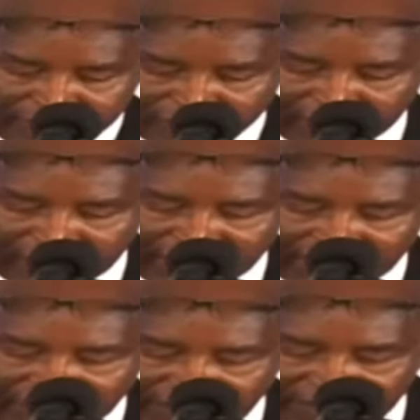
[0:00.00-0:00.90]

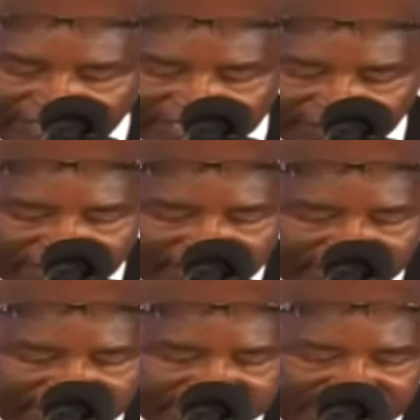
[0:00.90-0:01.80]
Following this,
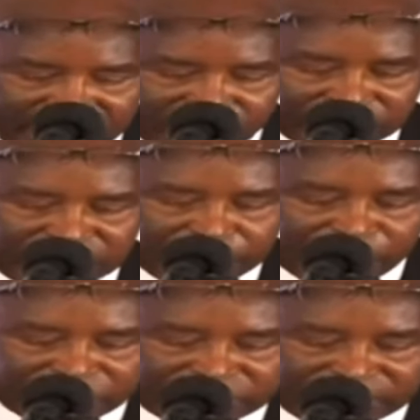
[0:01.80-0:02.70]
Honorable Nyachae was then
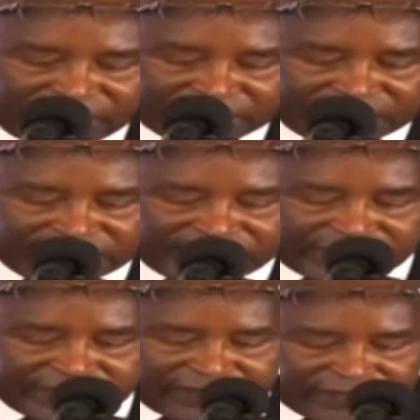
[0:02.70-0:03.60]
posted as a
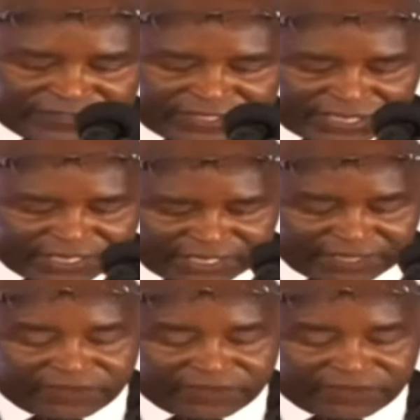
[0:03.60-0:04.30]
district officer,